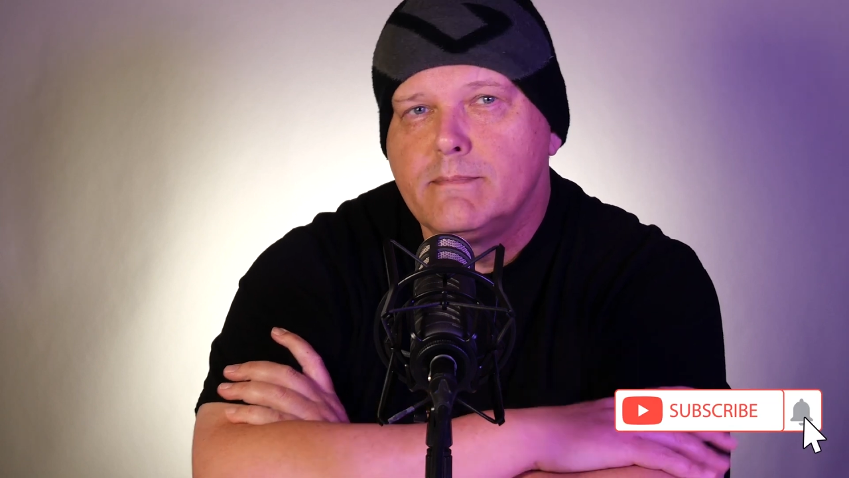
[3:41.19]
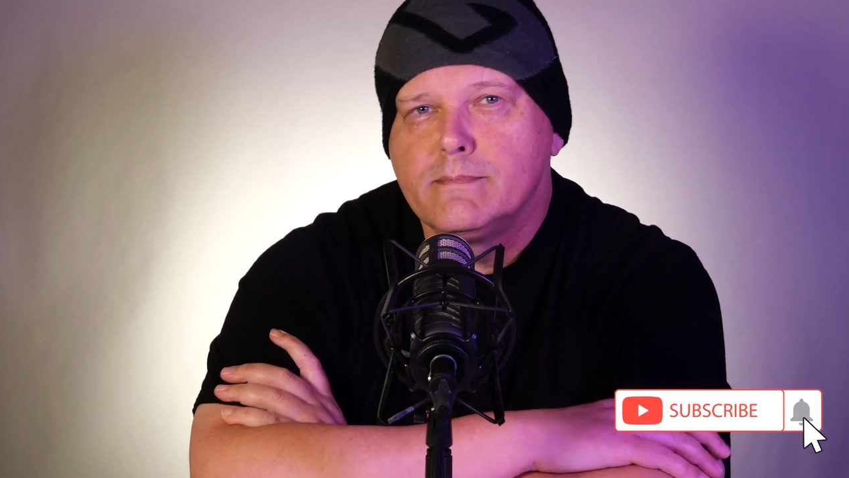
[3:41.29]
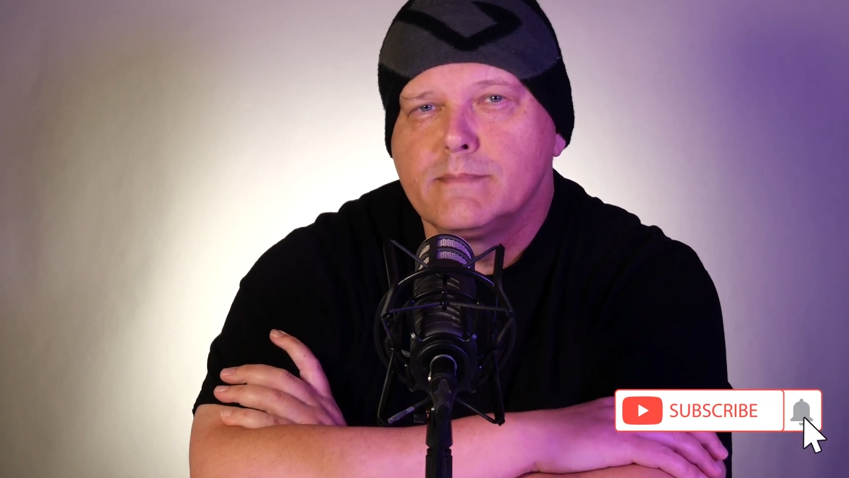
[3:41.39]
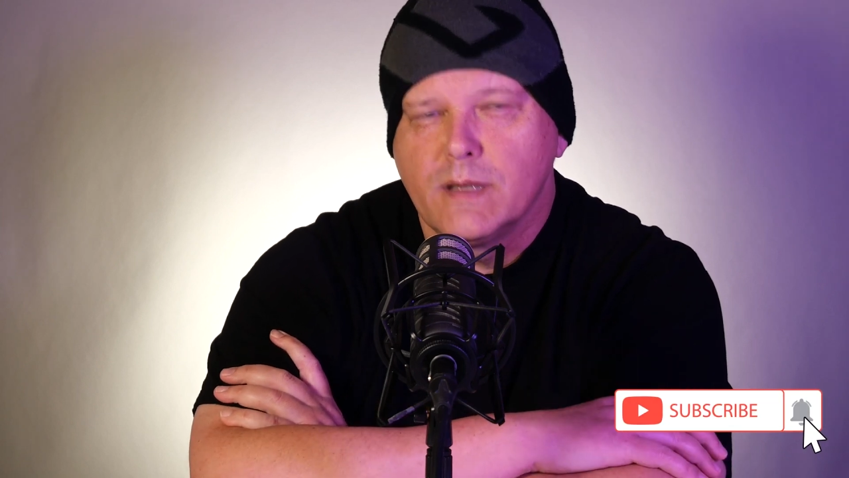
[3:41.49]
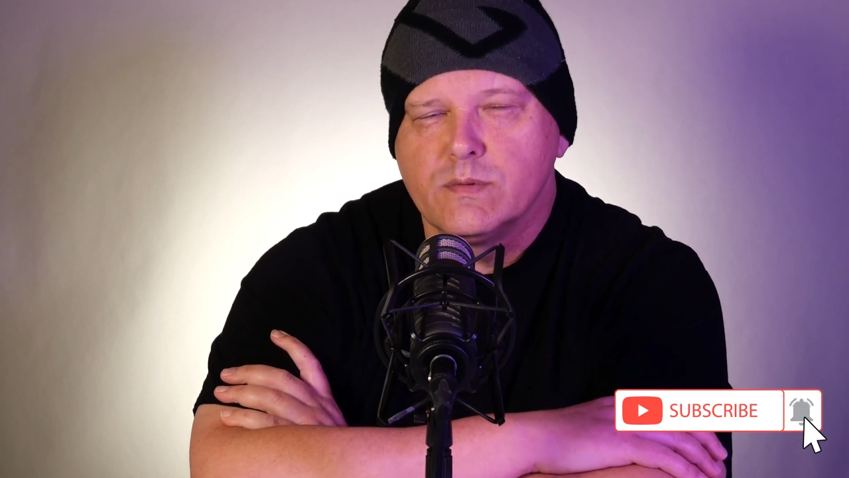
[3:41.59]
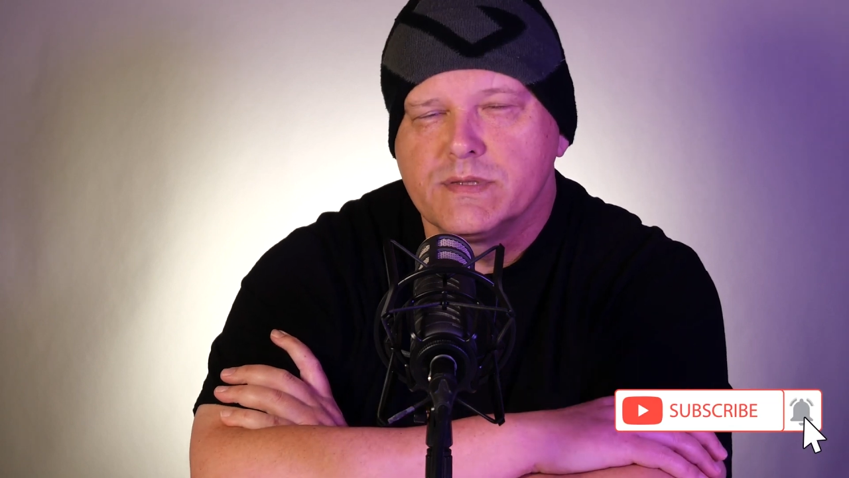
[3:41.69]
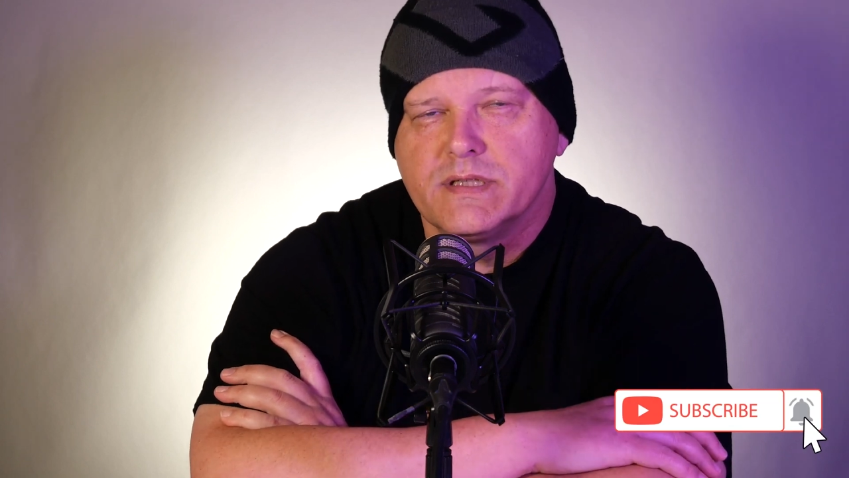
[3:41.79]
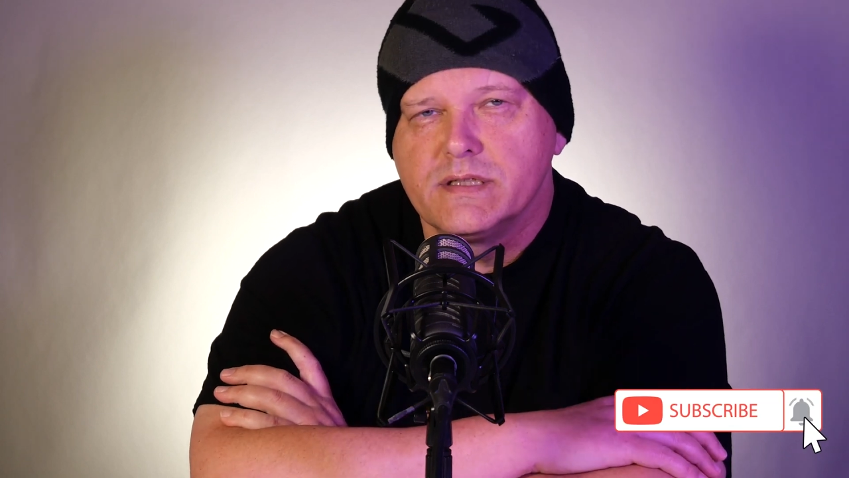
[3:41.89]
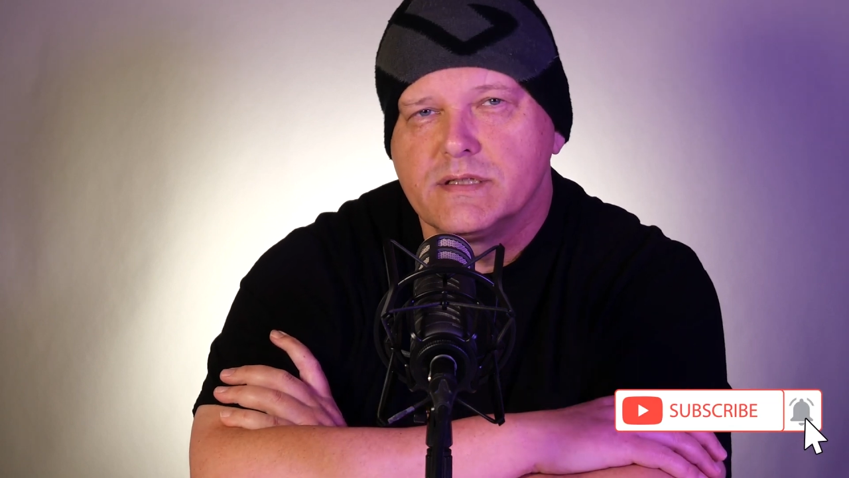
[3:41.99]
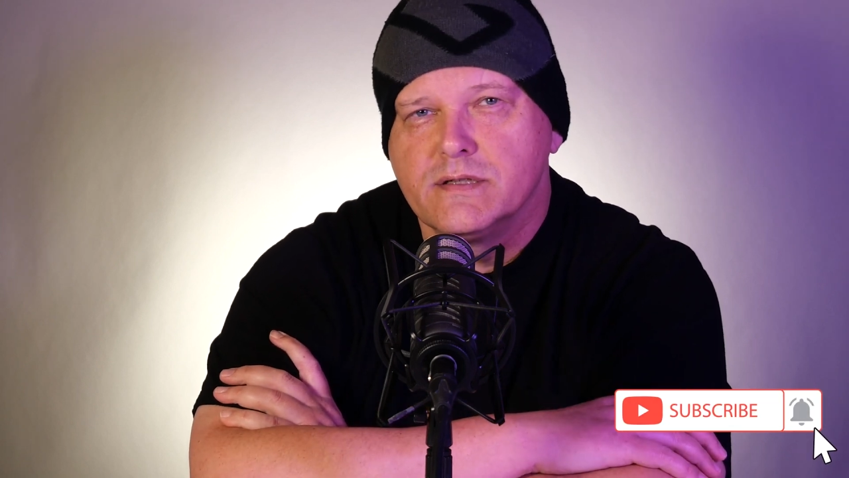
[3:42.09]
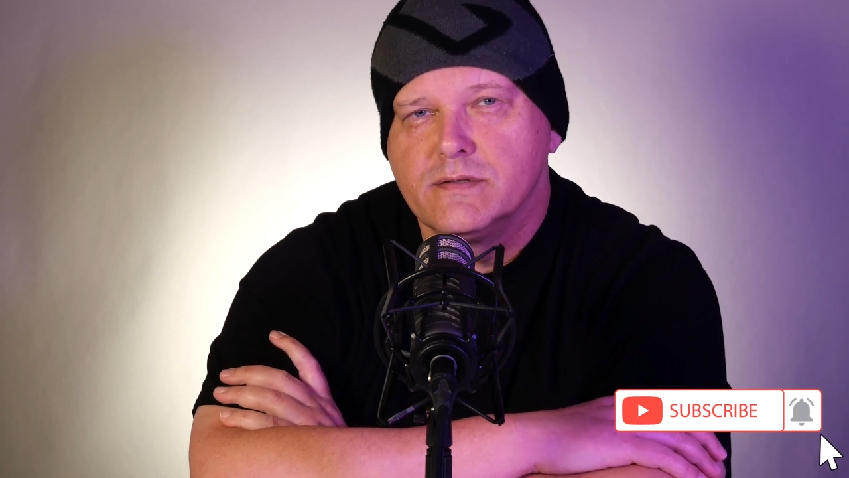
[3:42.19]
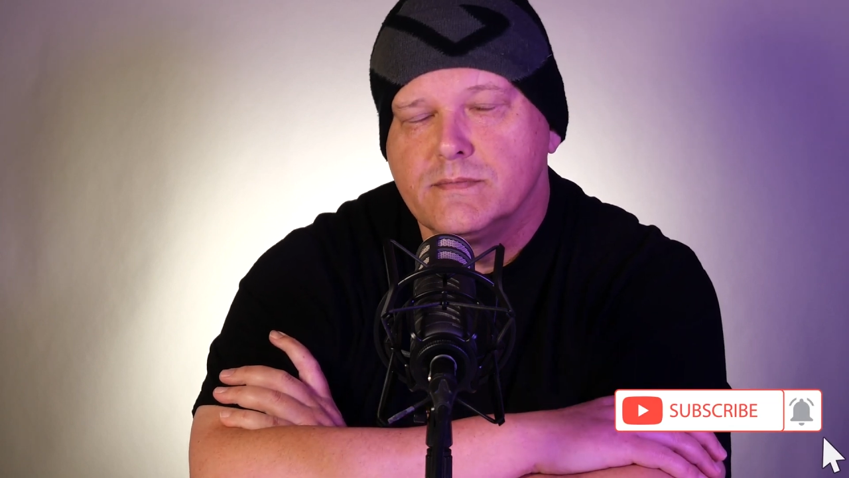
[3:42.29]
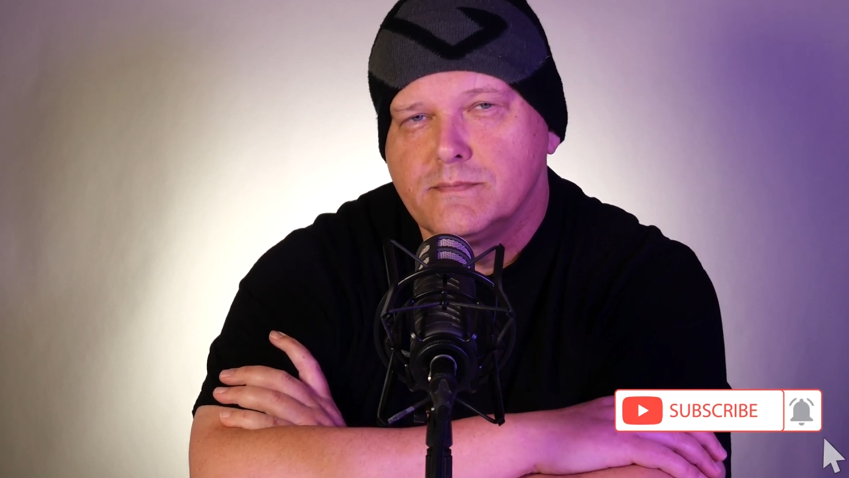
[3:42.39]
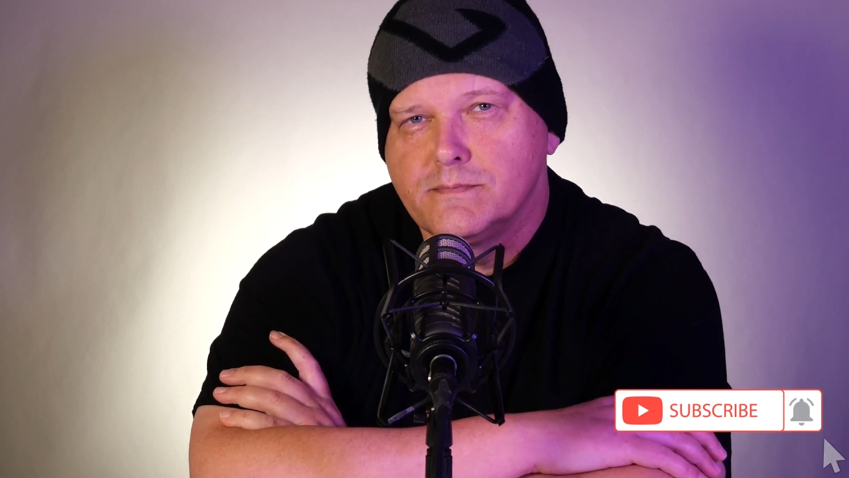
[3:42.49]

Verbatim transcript: and we'll see you soon.